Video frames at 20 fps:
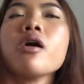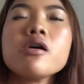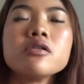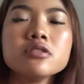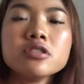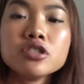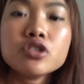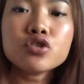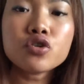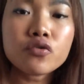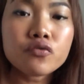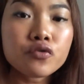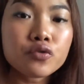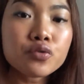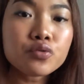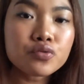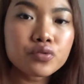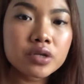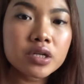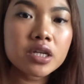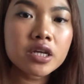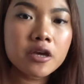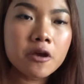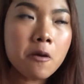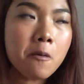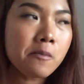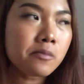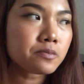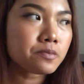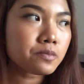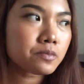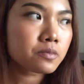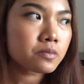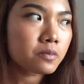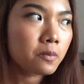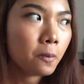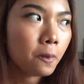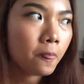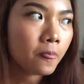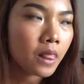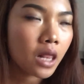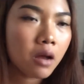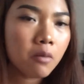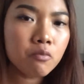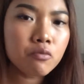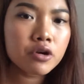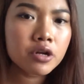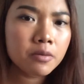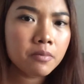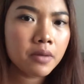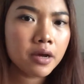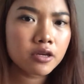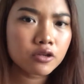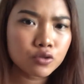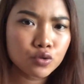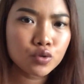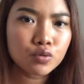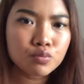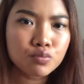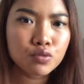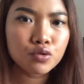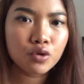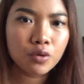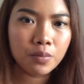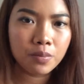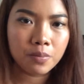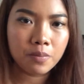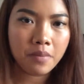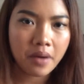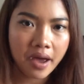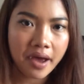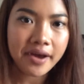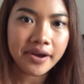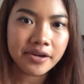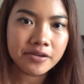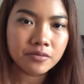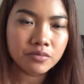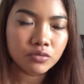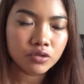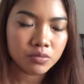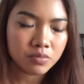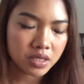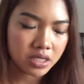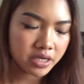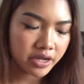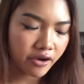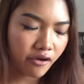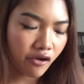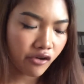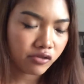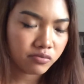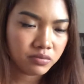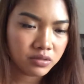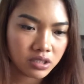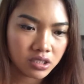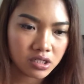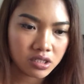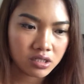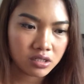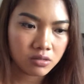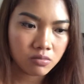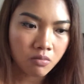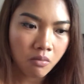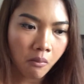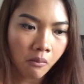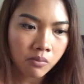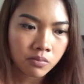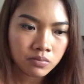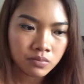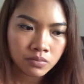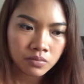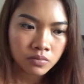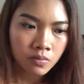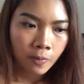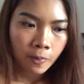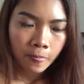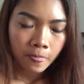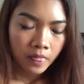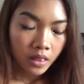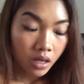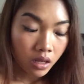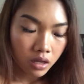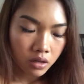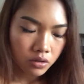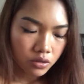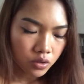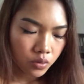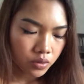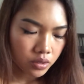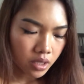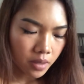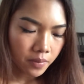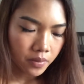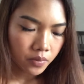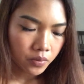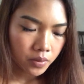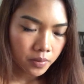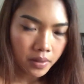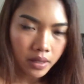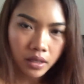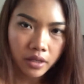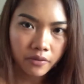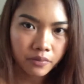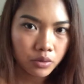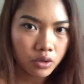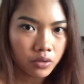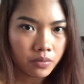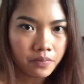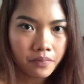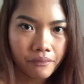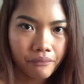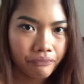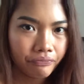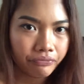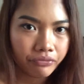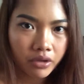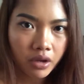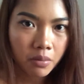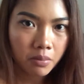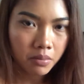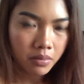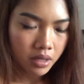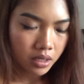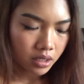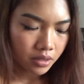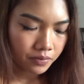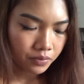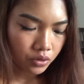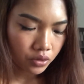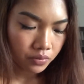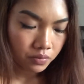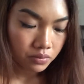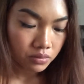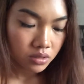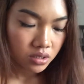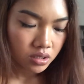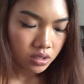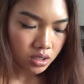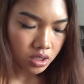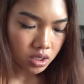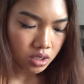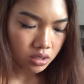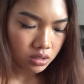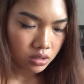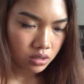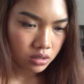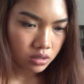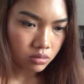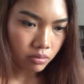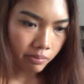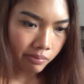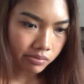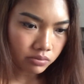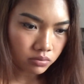This tofu really bring my good mood back on my day off, because I don't know what happened with my laptop. My laptop sucks.